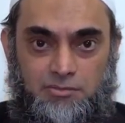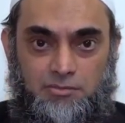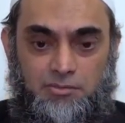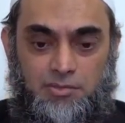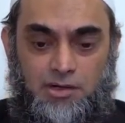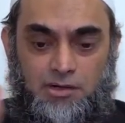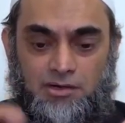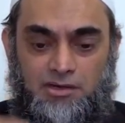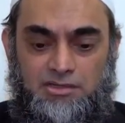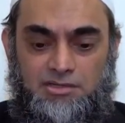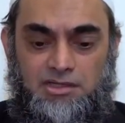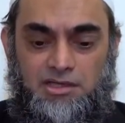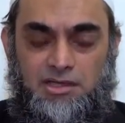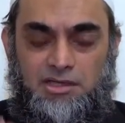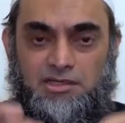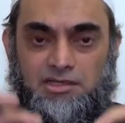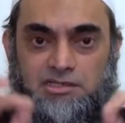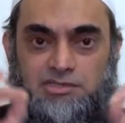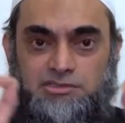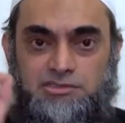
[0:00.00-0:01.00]

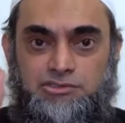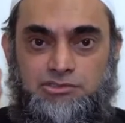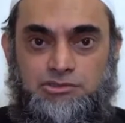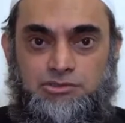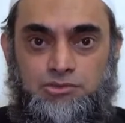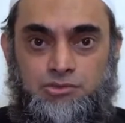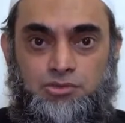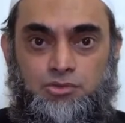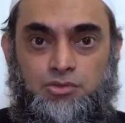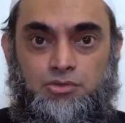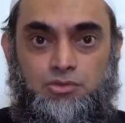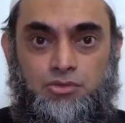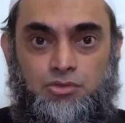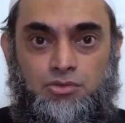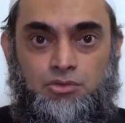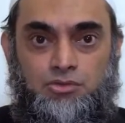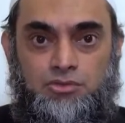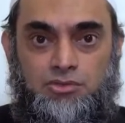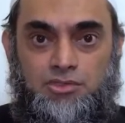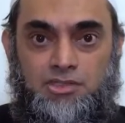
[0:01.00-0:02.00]
Marraatan is
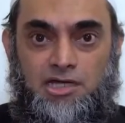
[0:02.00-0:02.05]
two